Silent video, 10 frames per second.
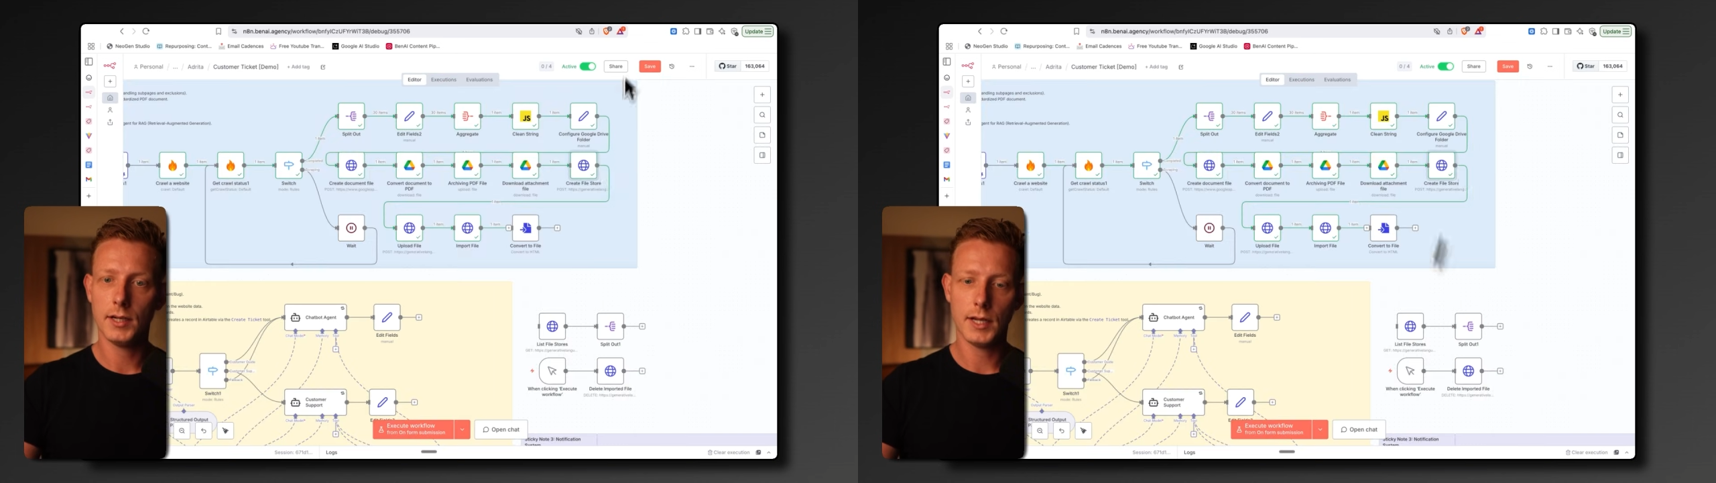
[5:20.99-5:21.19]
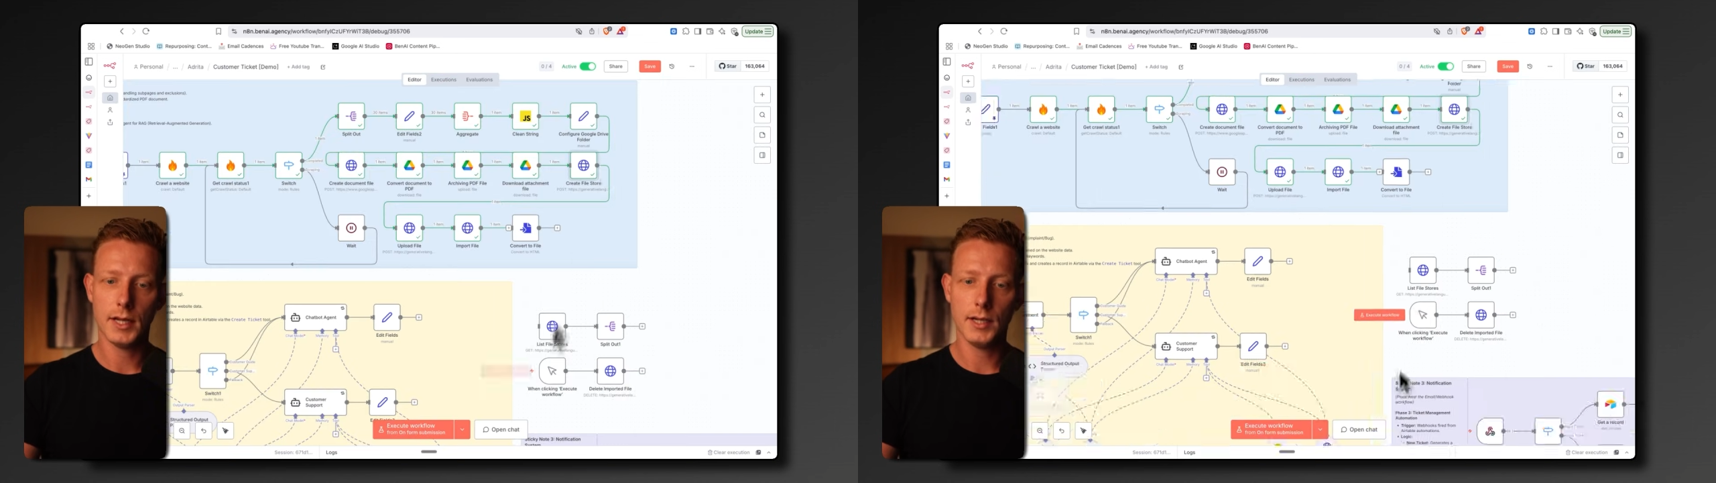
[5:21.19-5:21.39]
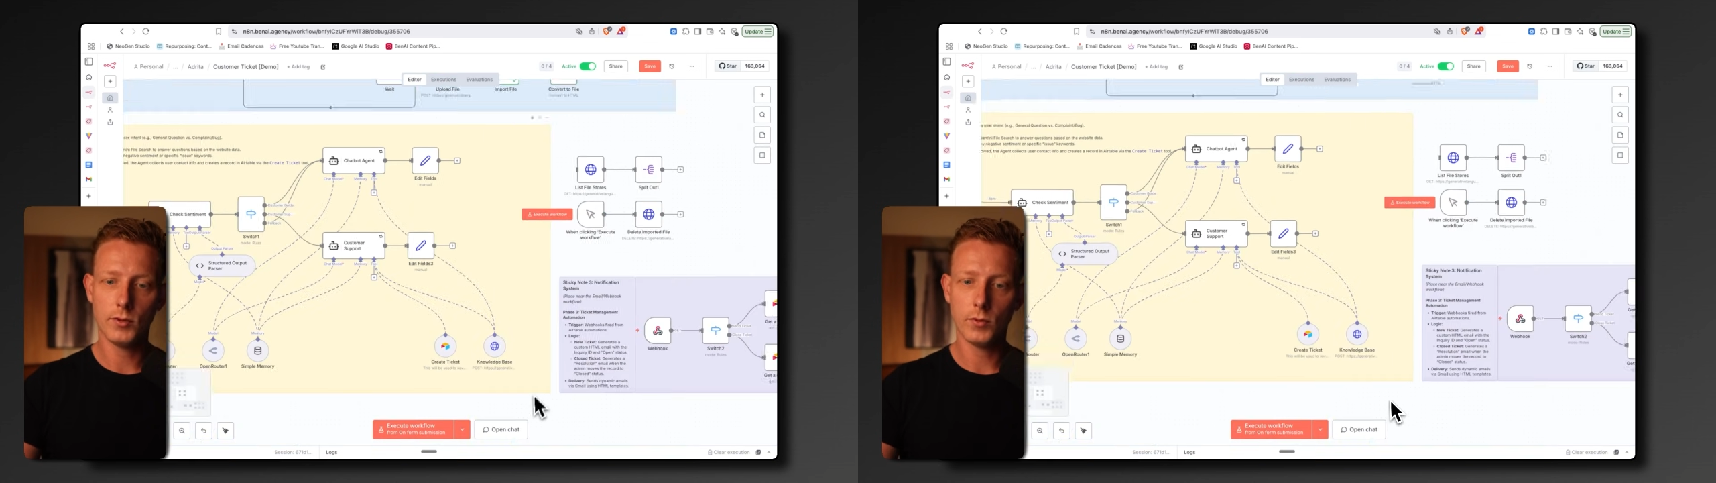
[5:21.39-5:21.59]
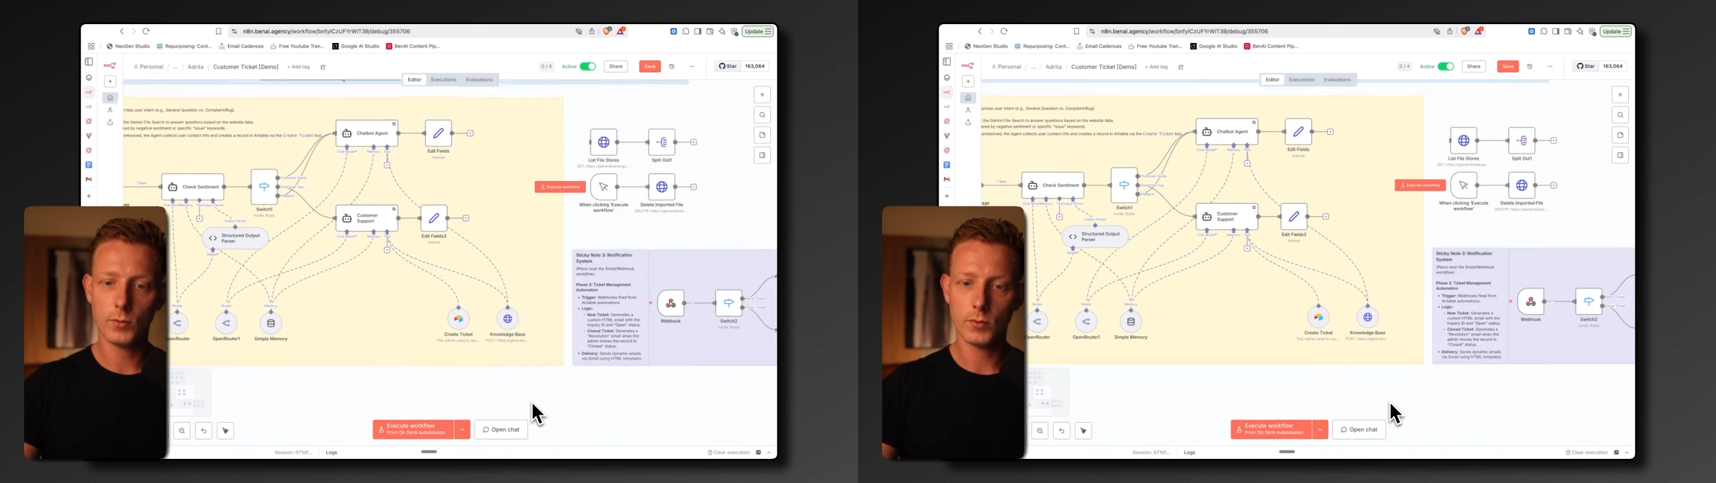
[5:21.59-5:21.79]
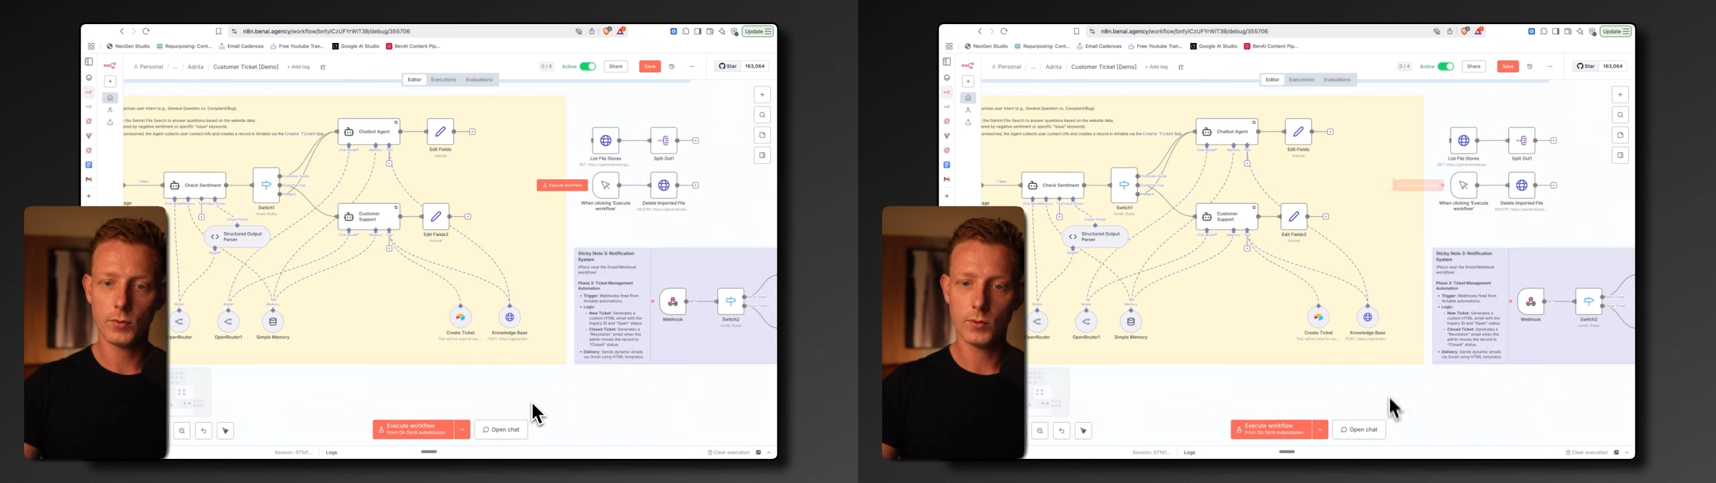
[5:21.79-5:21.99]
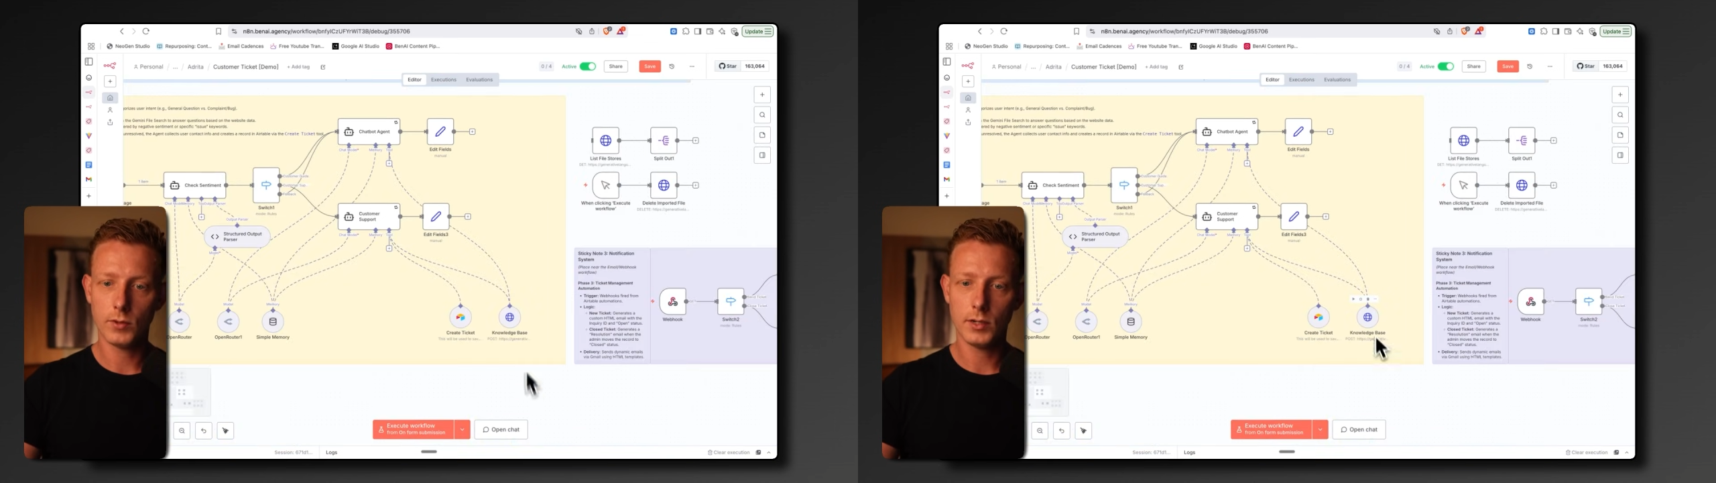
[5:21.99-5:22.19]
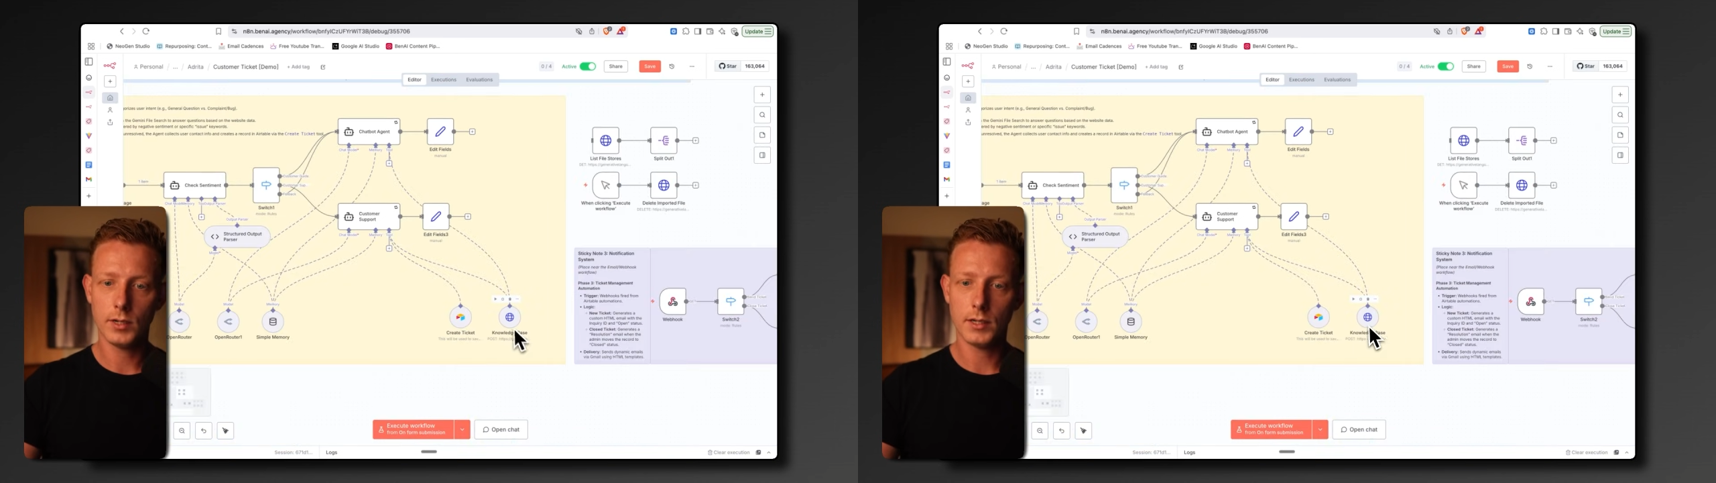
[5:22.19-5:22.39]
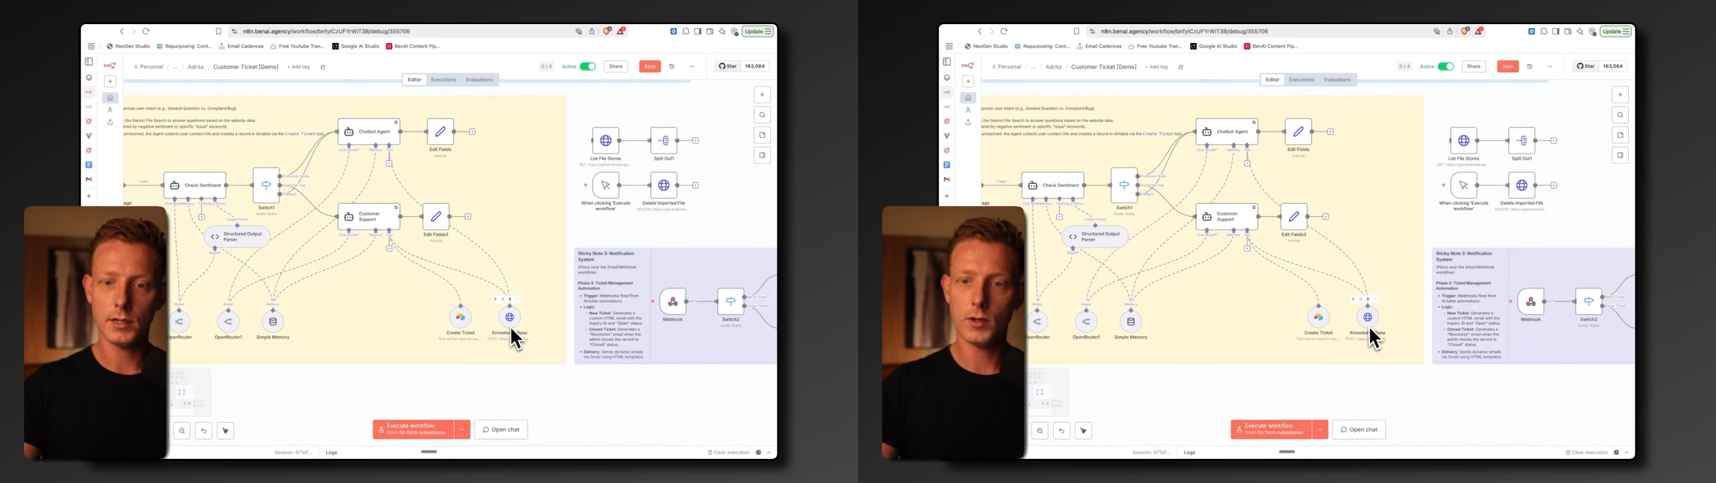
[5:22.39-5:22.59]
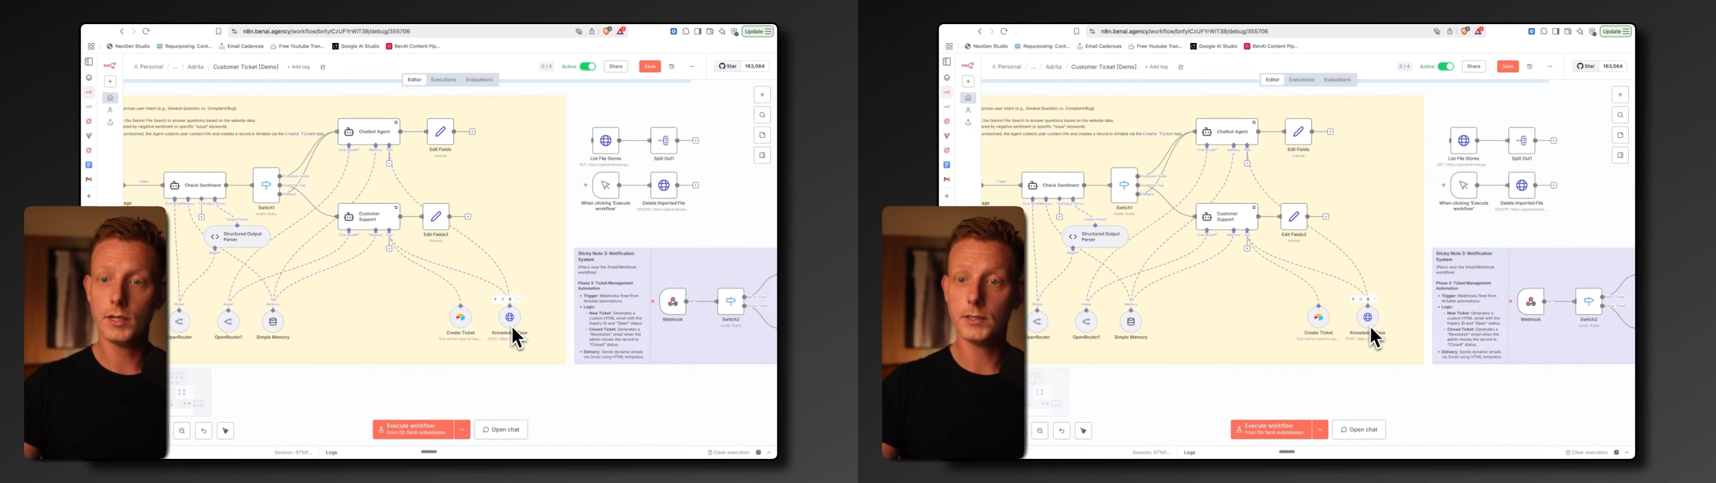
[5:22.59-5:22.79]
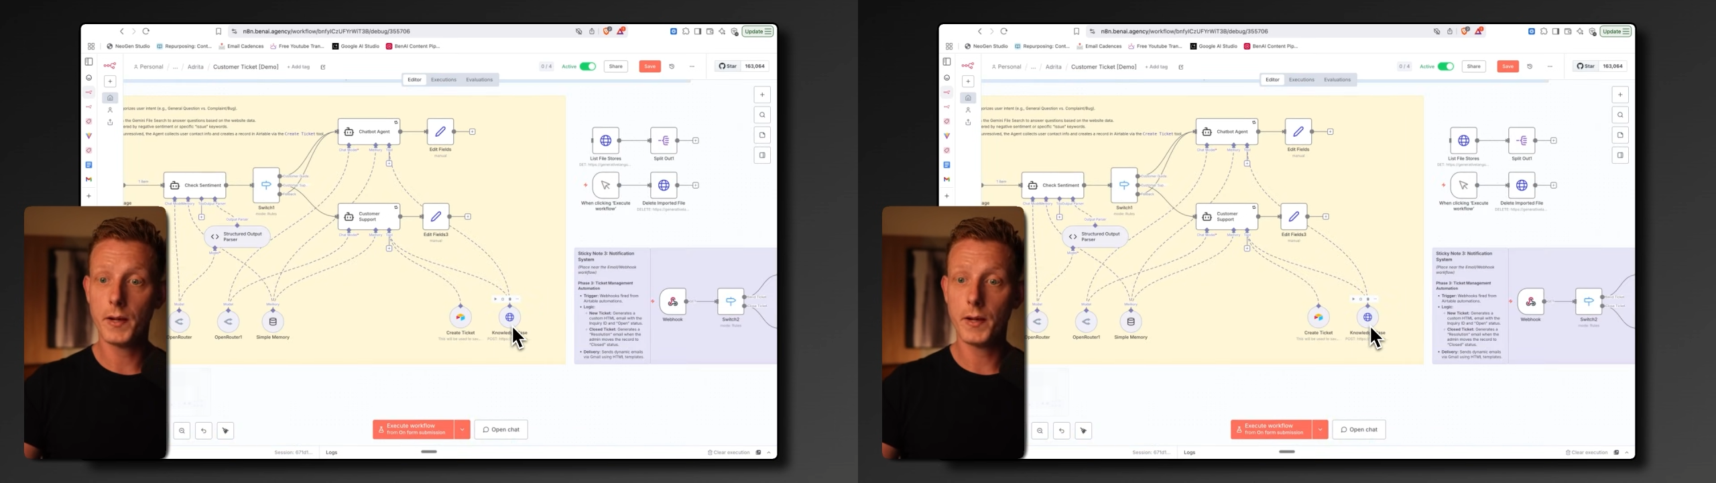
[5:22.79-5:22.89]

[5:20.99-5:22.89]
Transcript: into the knowledge